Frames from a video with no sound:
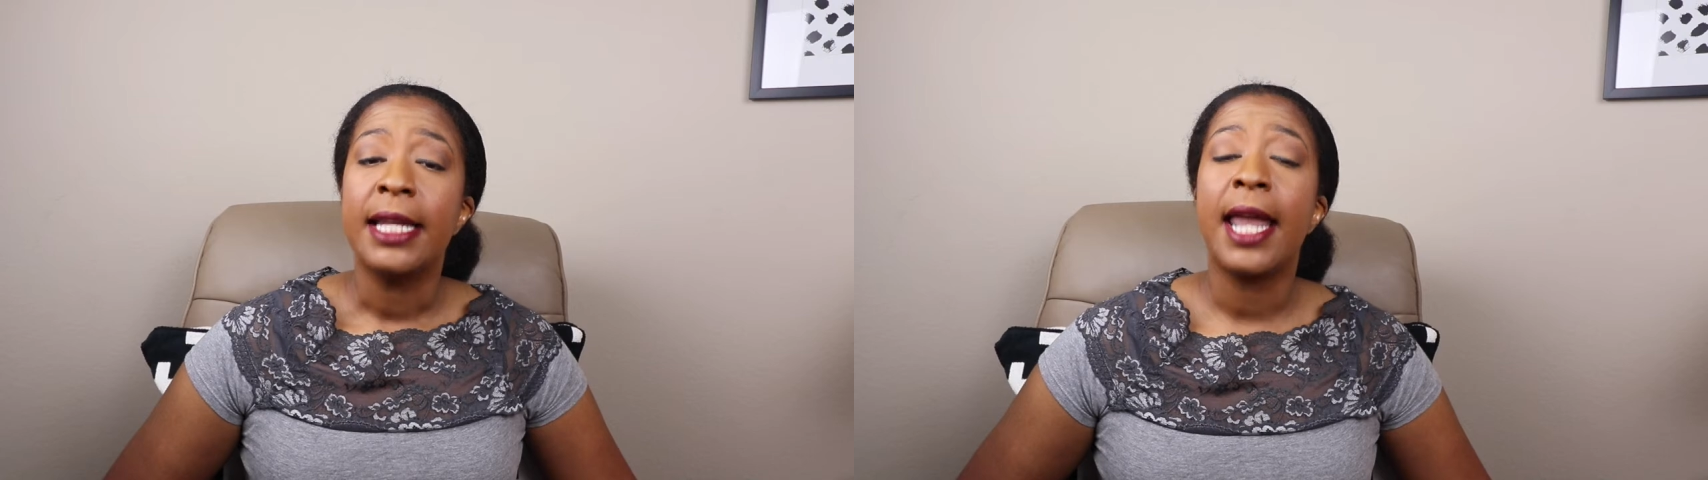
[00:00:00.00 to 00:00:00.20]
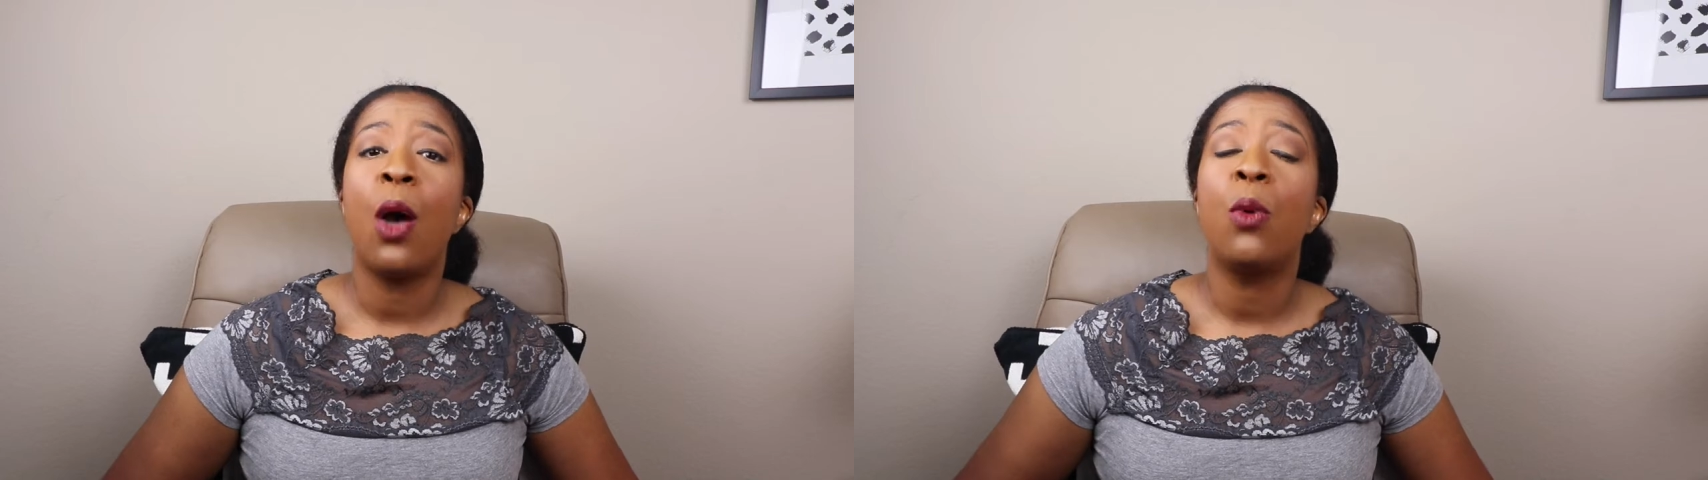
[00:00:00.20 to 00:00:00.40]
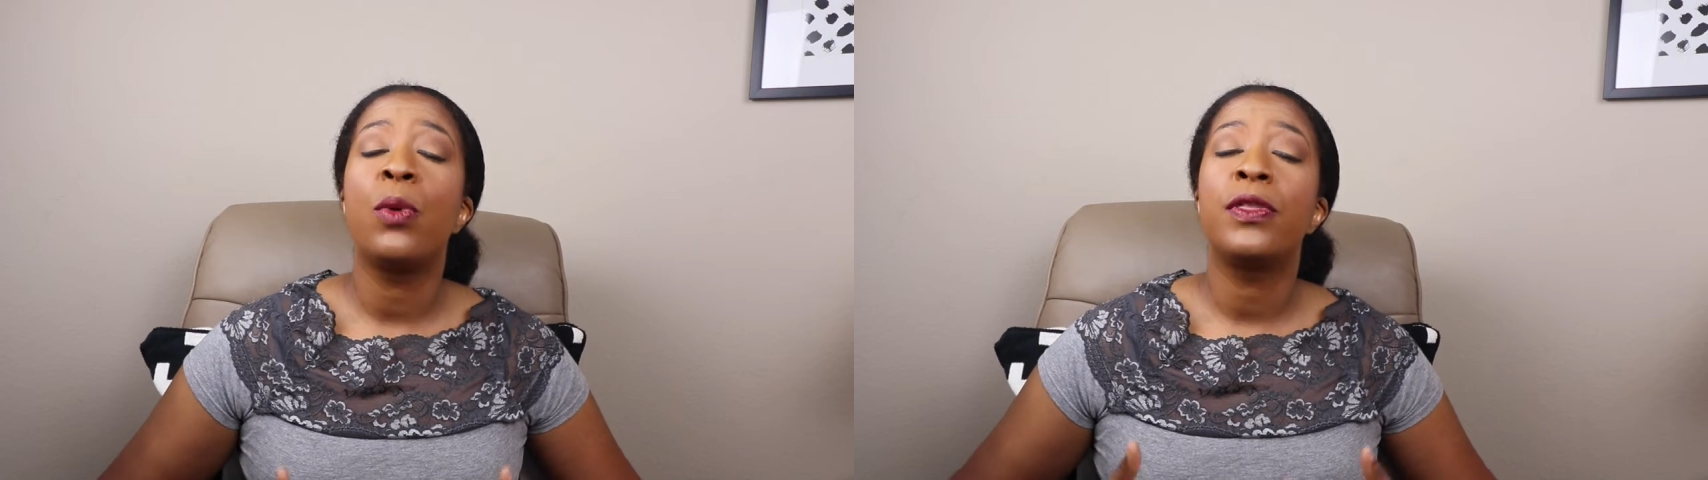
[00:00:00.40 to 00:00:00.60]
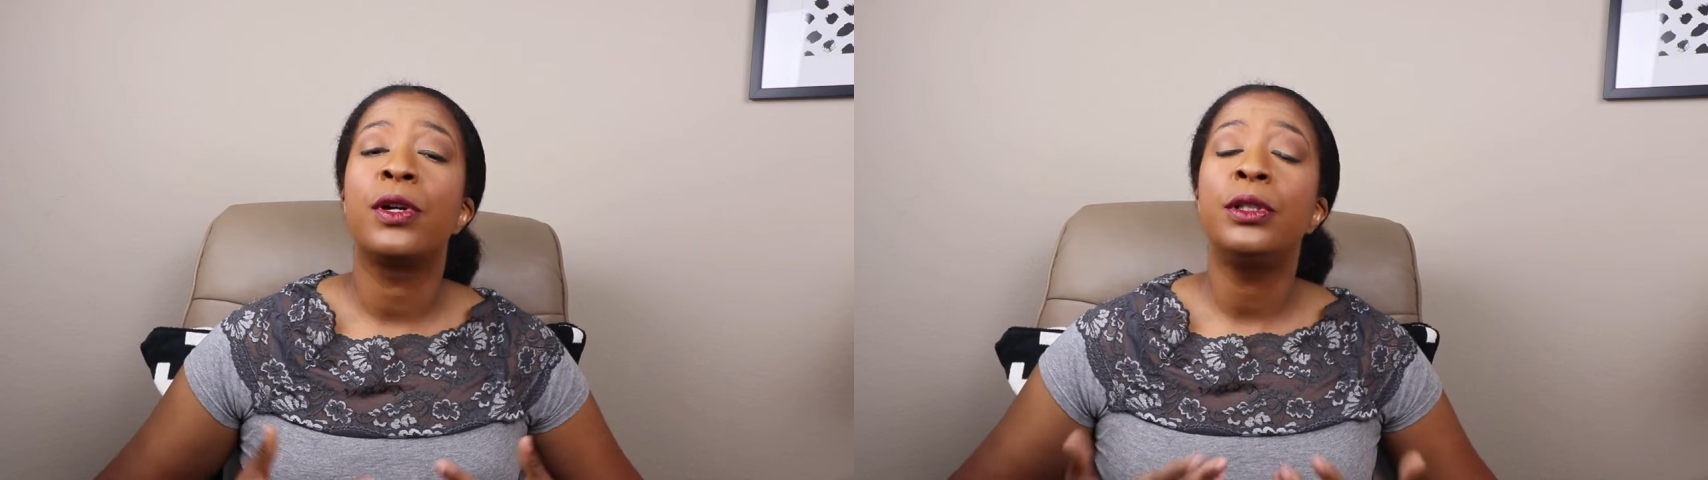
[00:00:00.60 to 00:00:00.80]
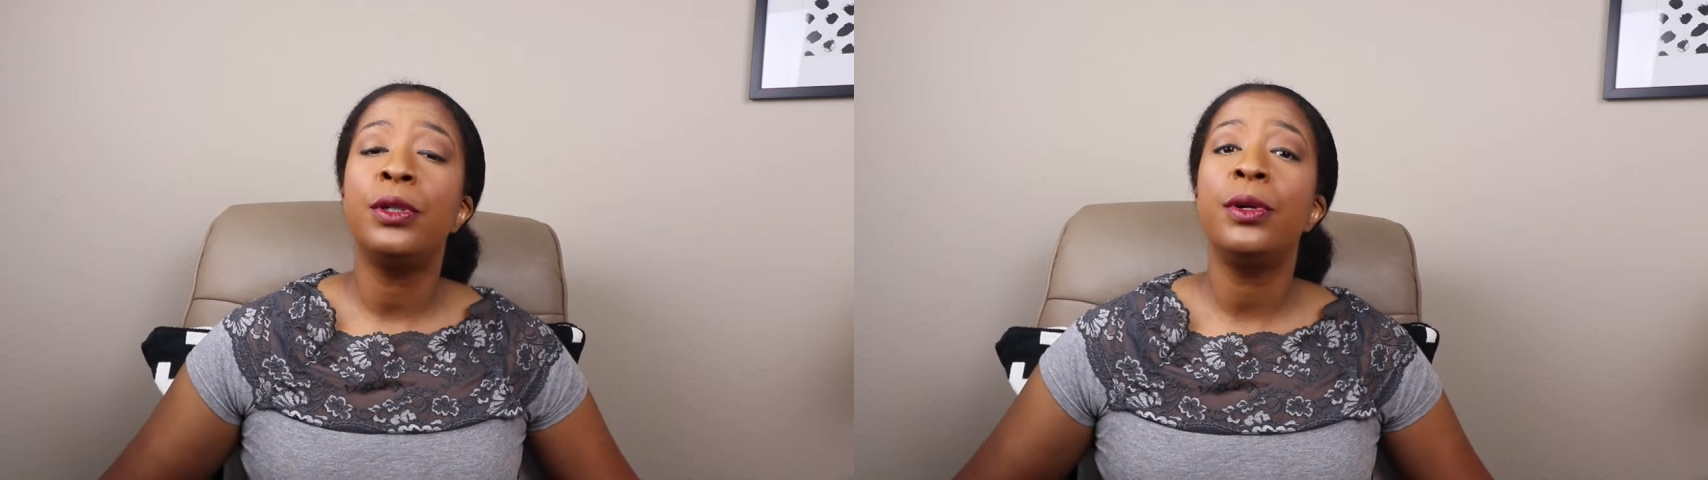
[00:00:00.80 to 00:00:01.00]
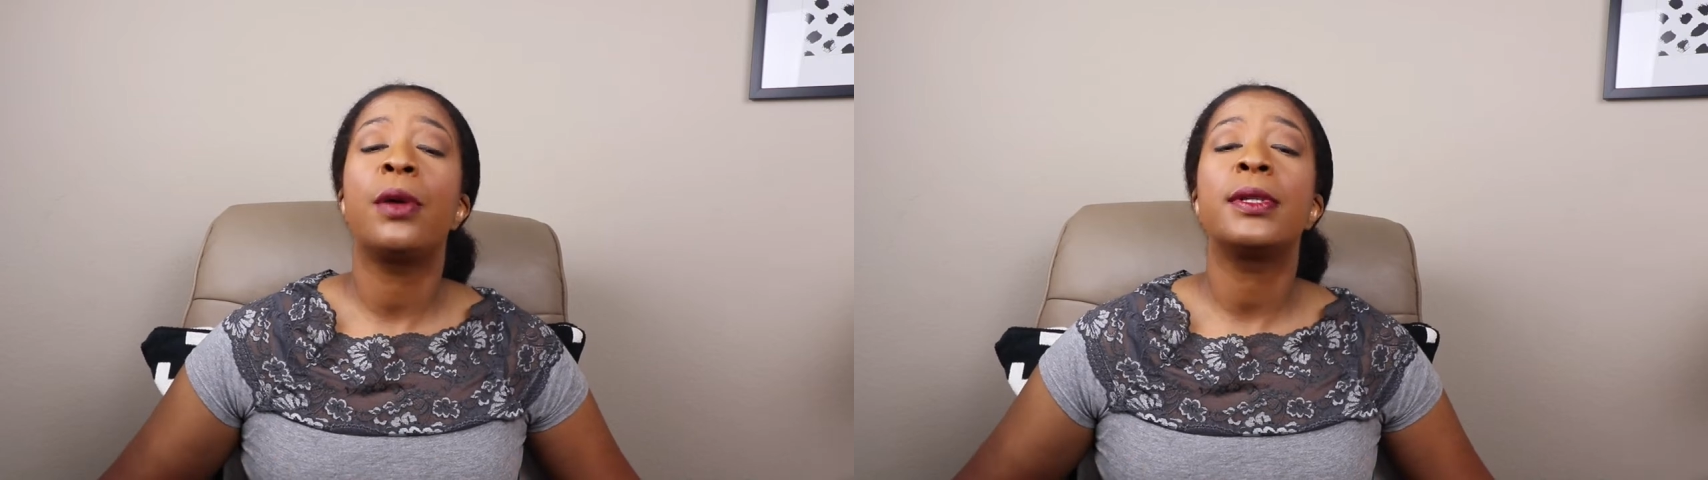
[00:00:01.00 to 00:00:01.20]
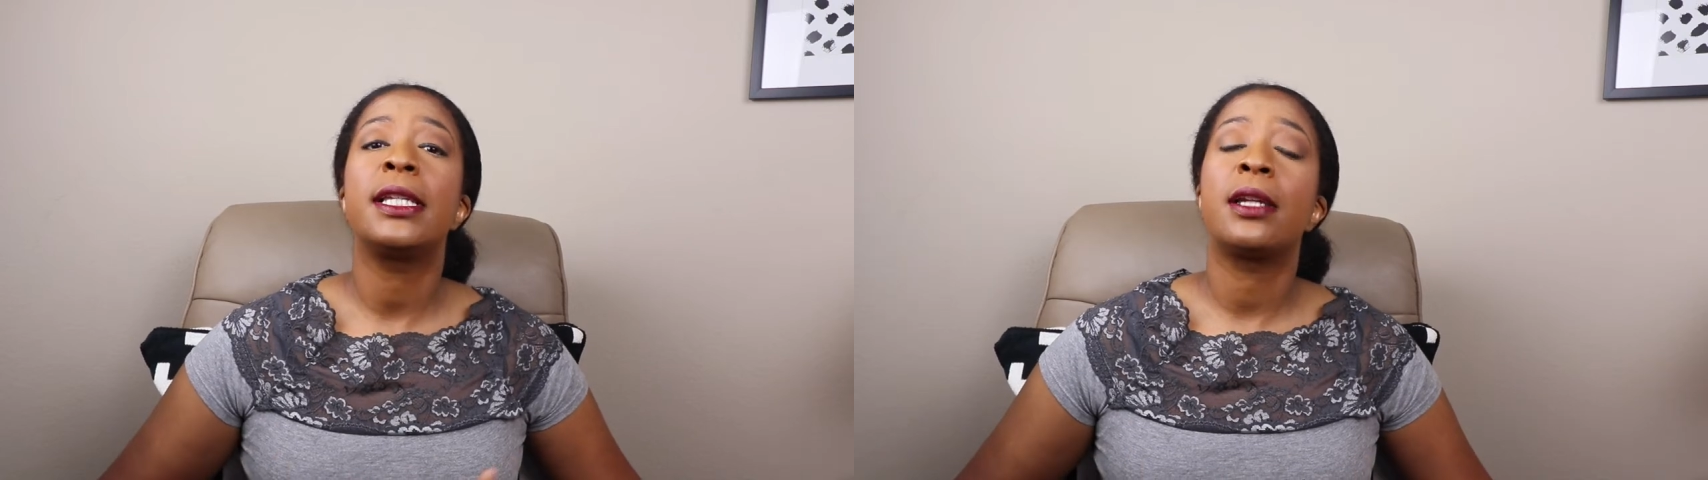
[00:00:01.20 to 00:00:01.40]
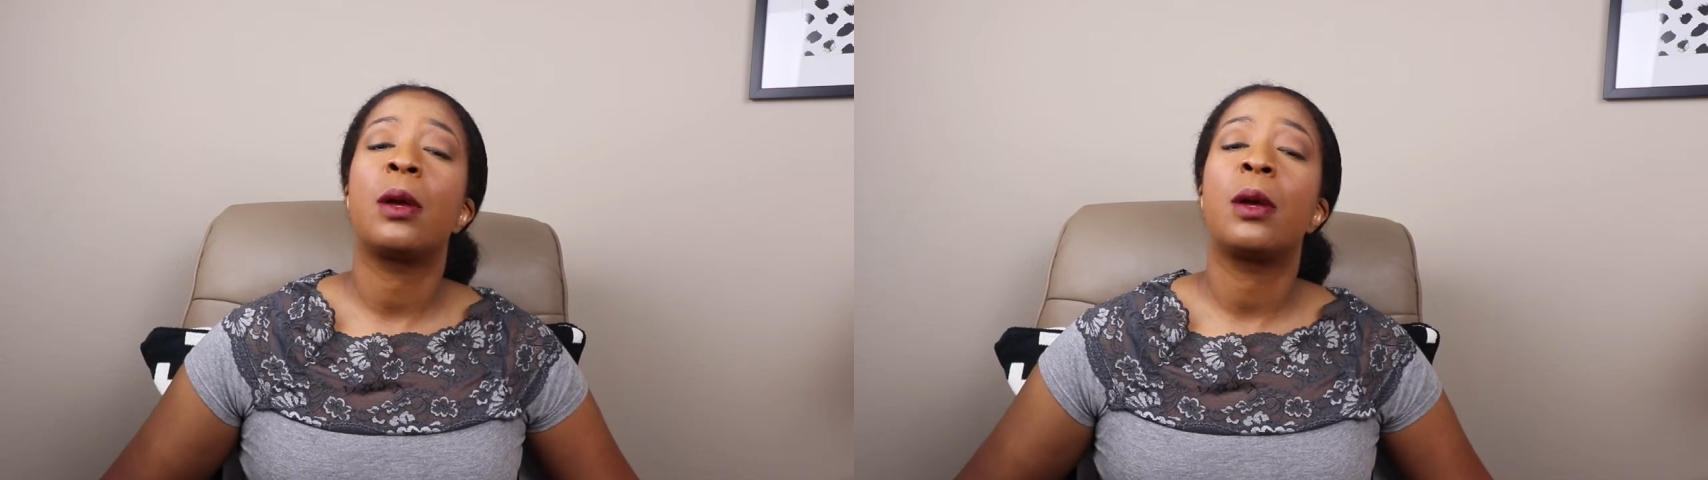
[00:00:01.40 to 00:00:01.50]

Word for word: Now, when the glucose in